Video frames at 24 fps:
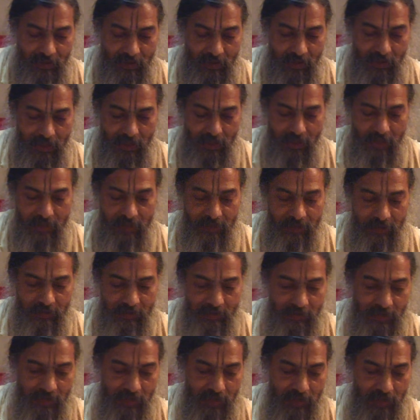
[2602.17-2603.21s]
And as it is
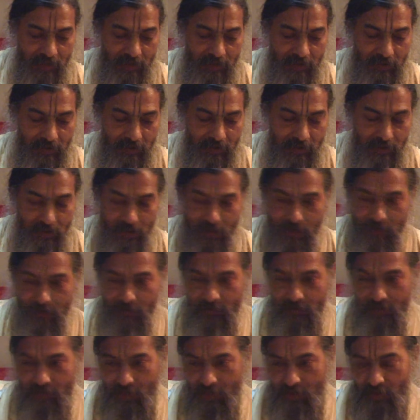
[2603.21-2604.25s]
said in
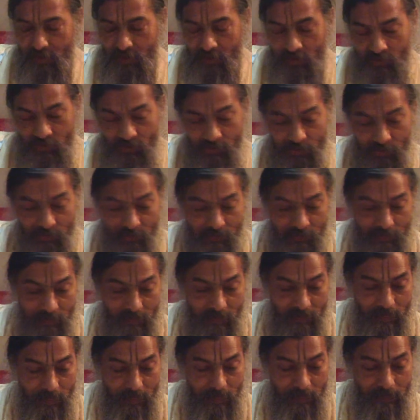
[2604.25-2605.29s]
11th Canto,
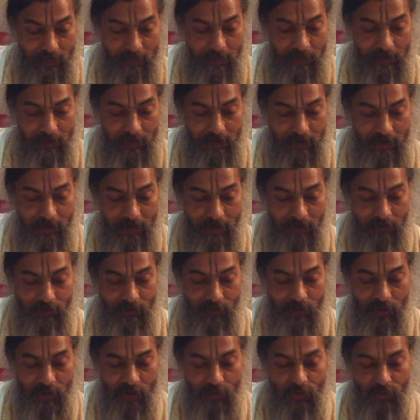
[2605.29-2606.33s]

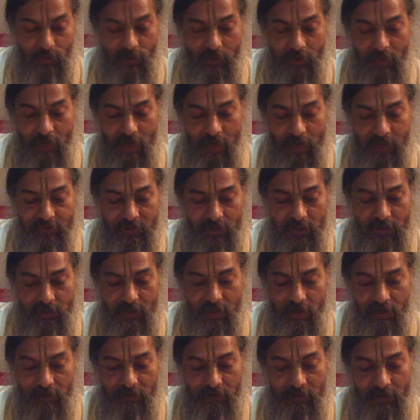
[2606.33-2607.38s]

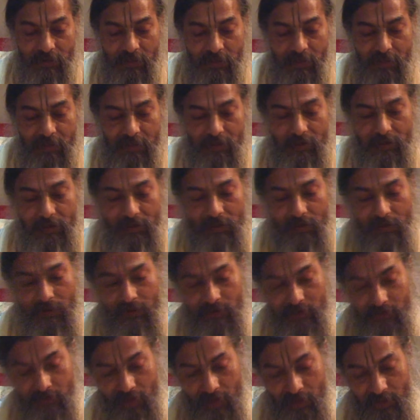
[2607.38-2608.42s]
labdhanugrahacharya tena
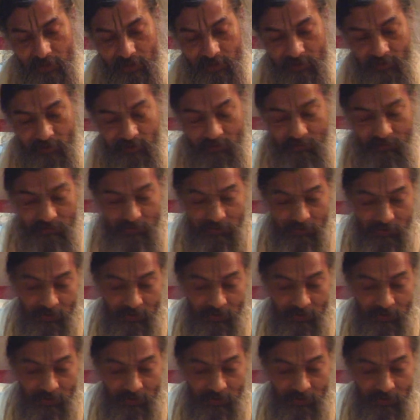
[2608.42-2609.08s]
sandharasthatudama